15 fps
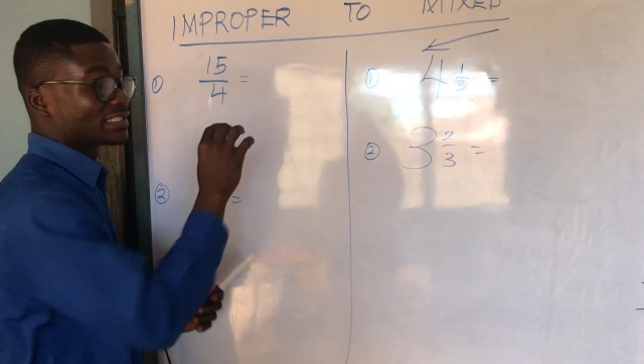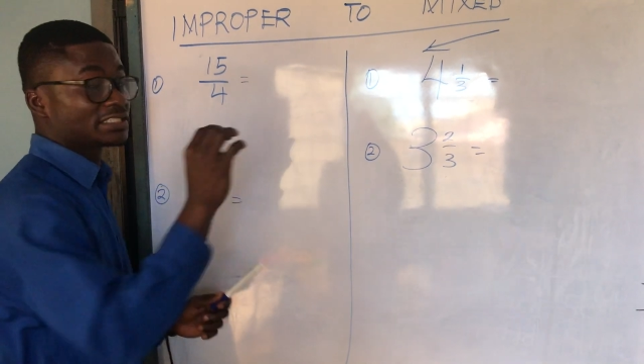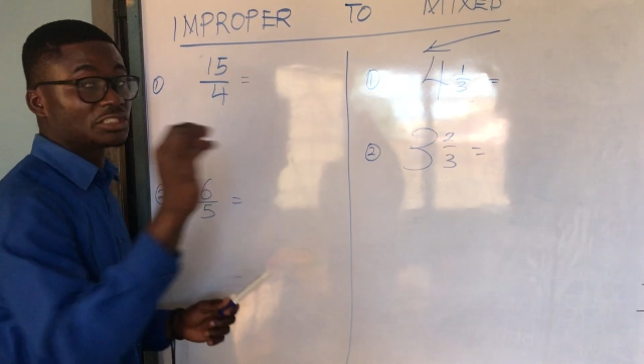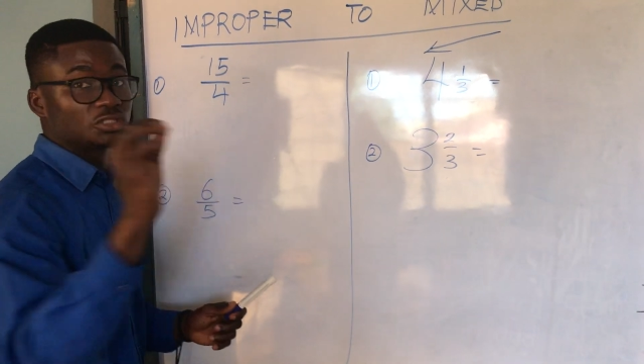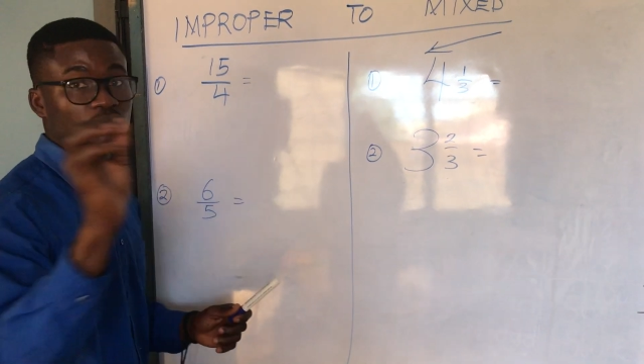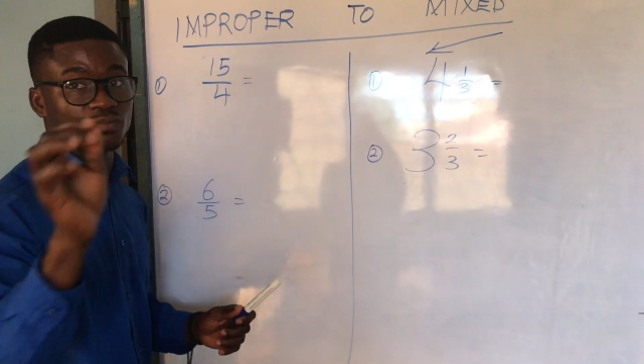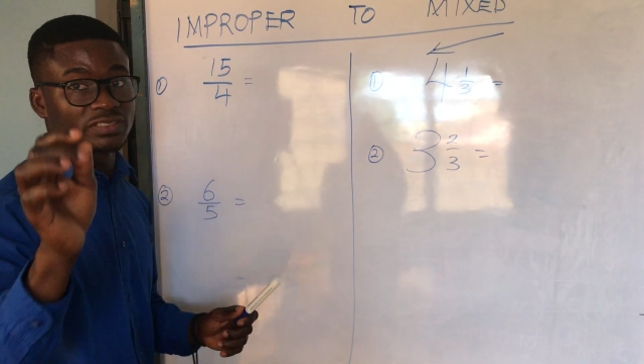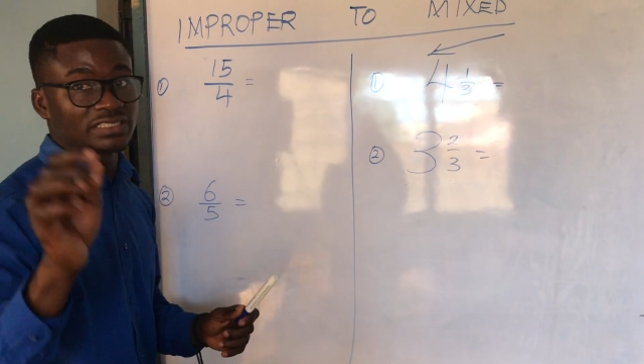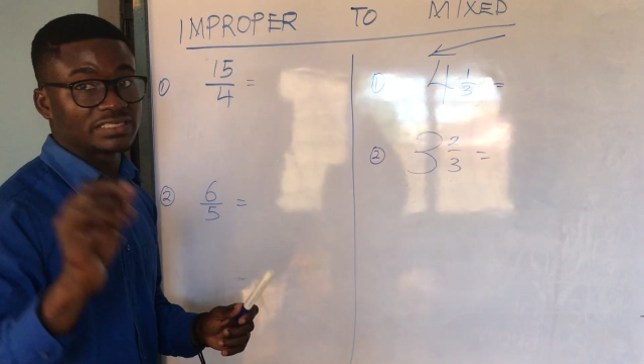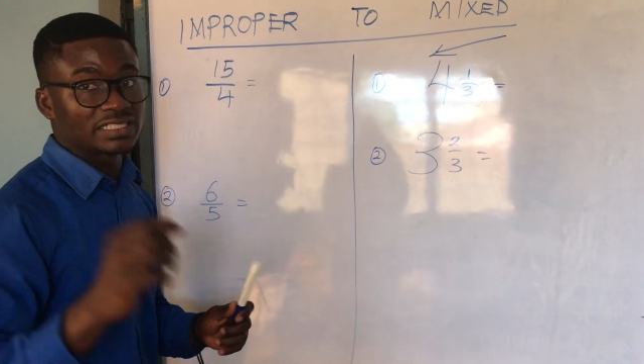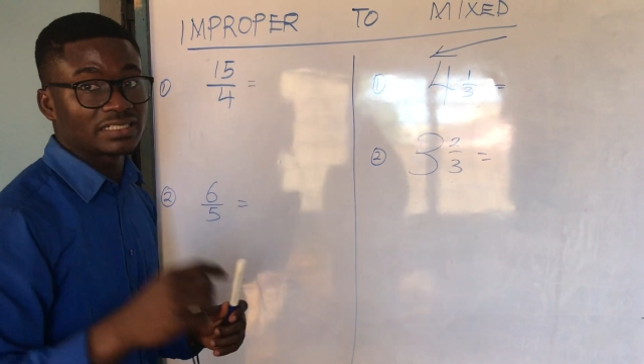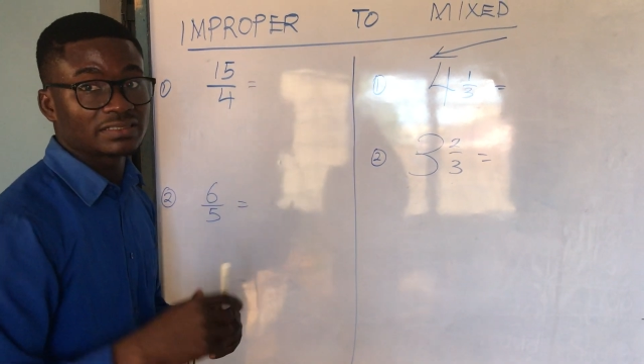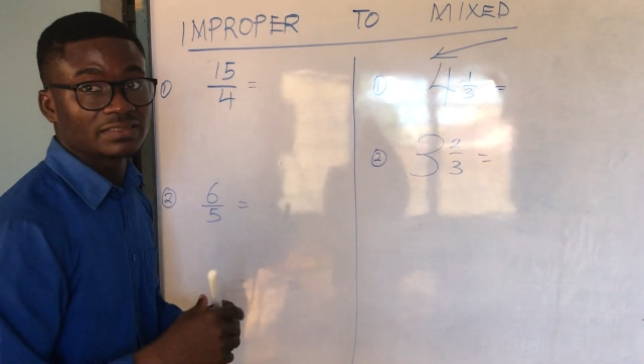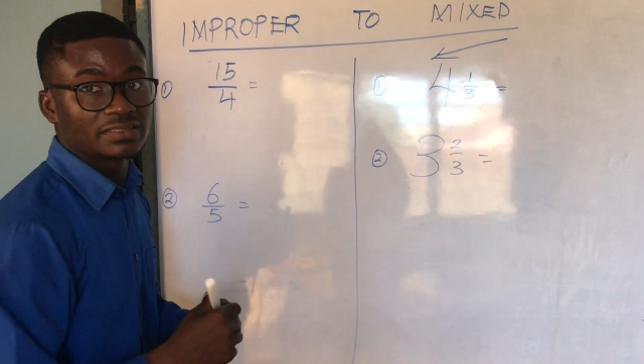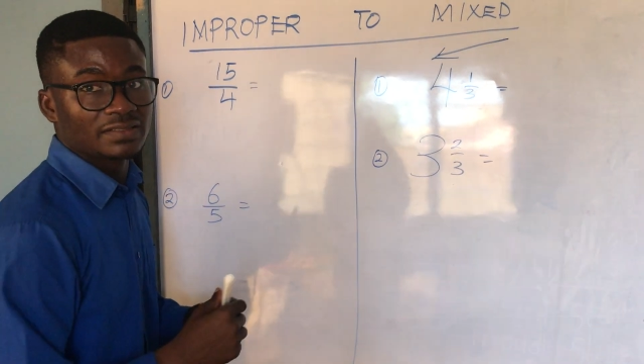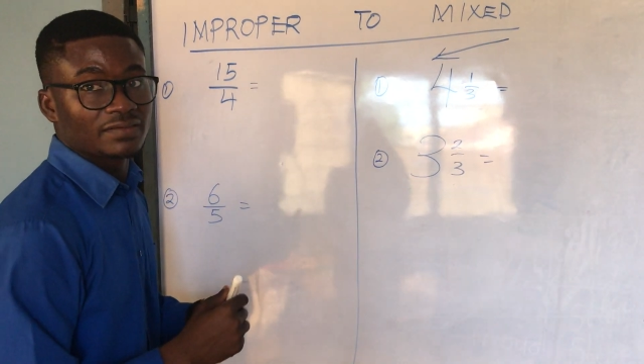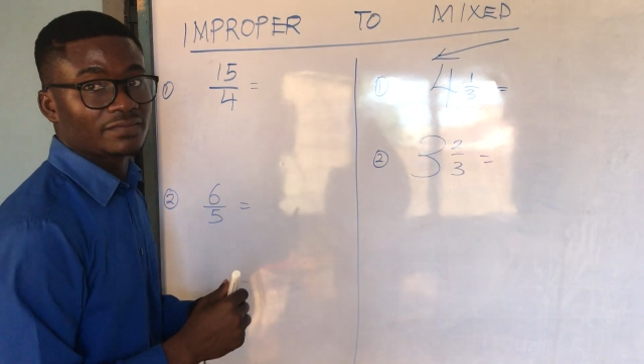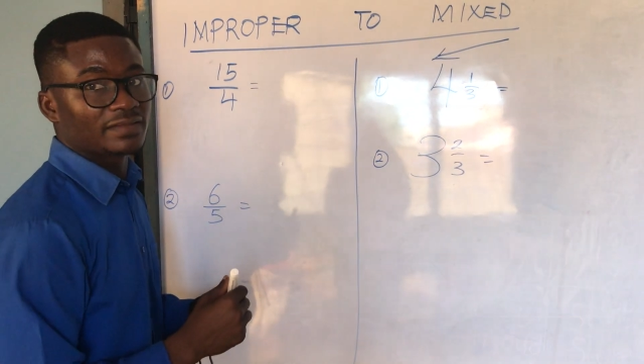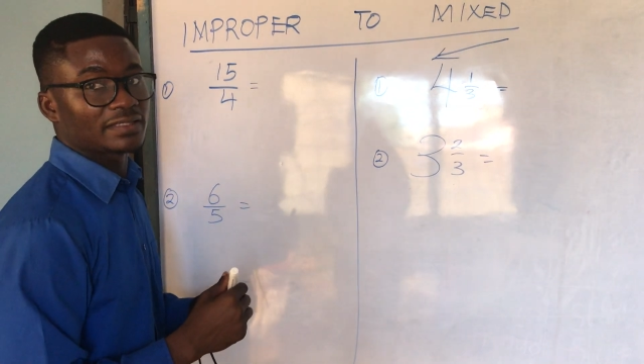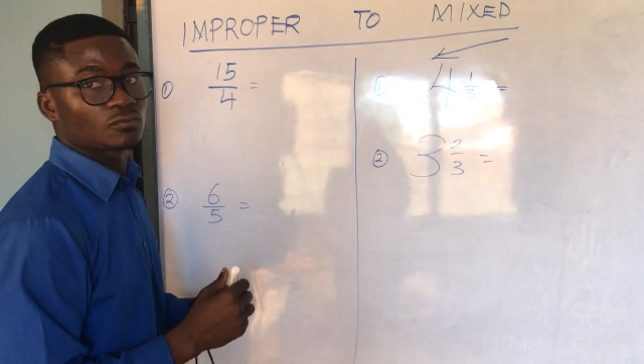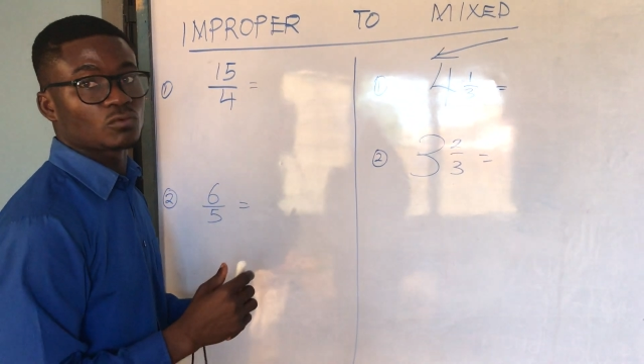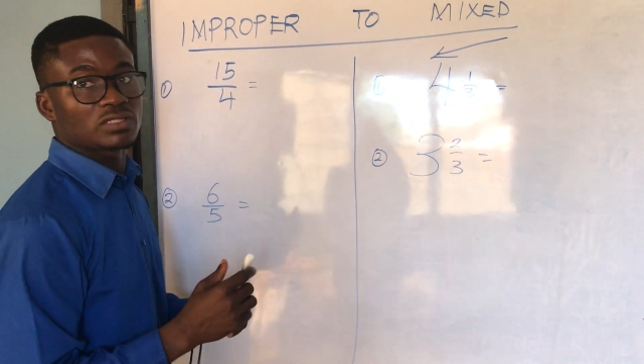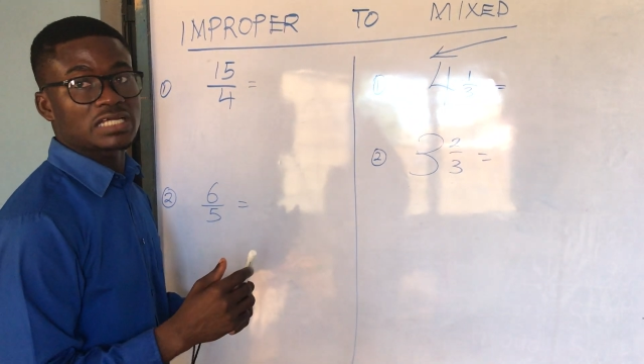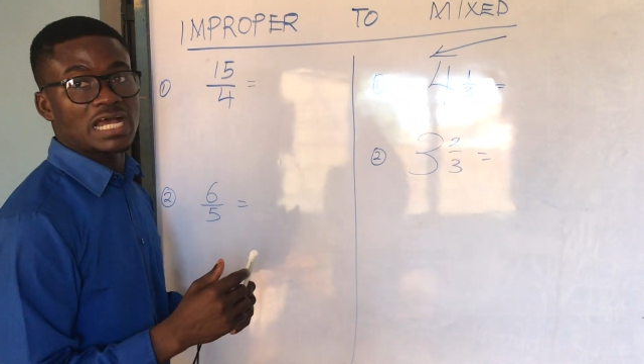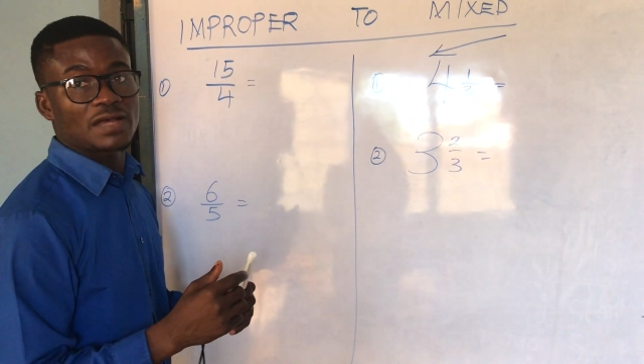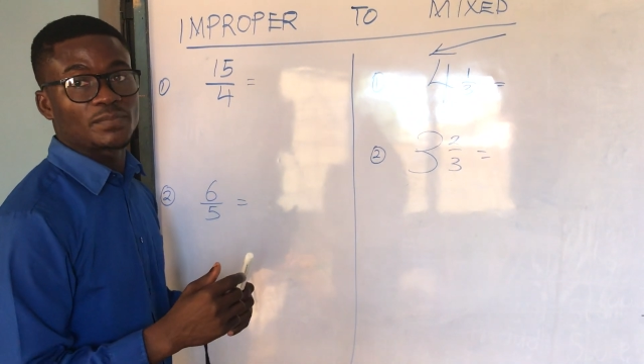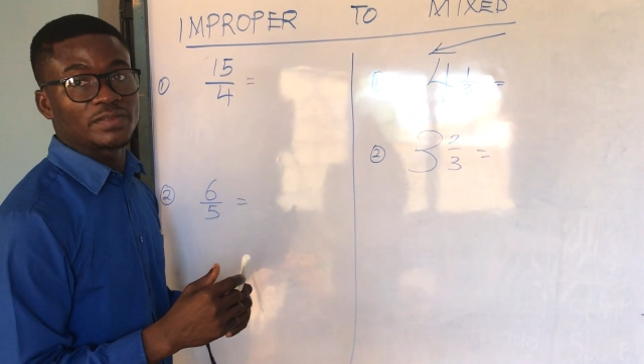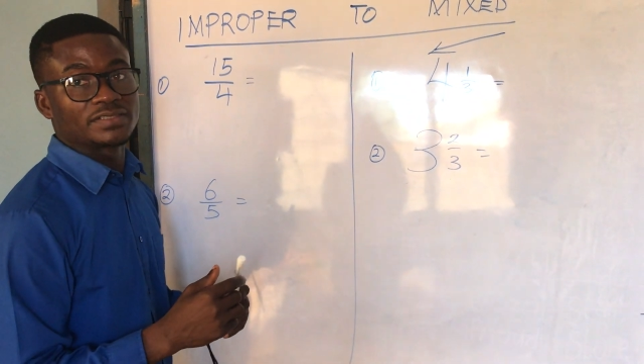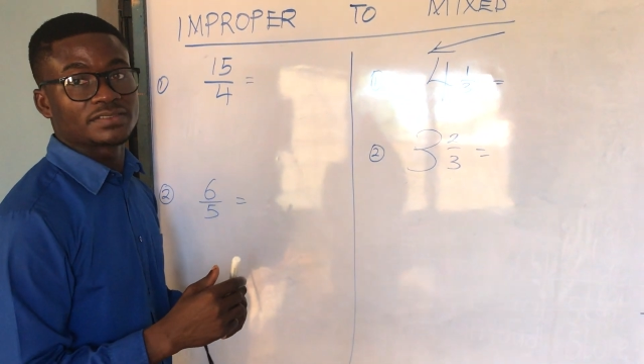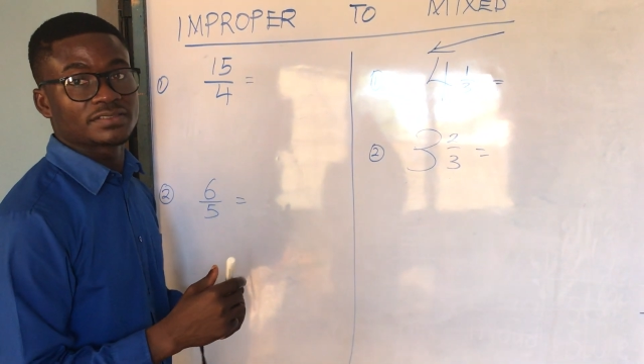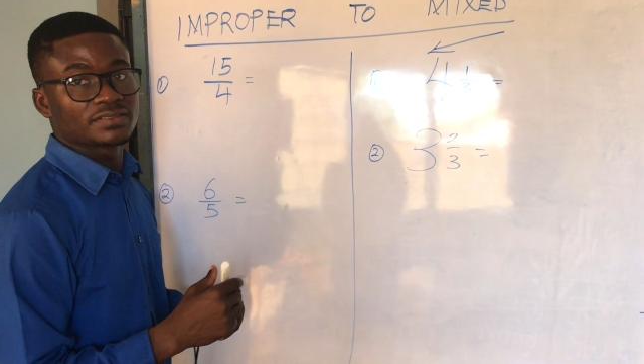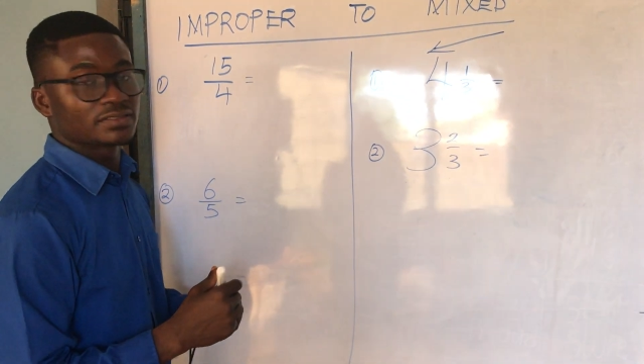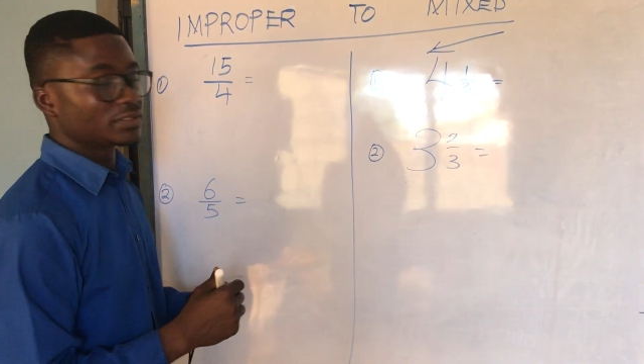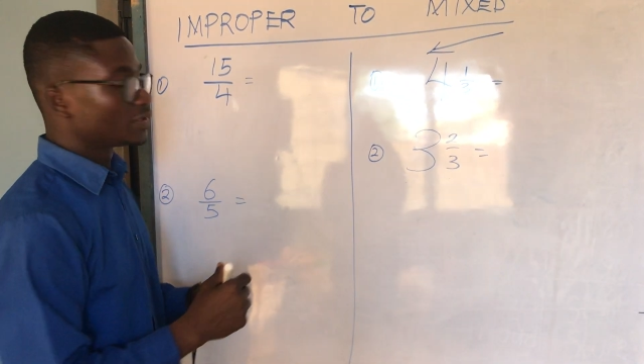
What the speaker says: the denominator, then what happens?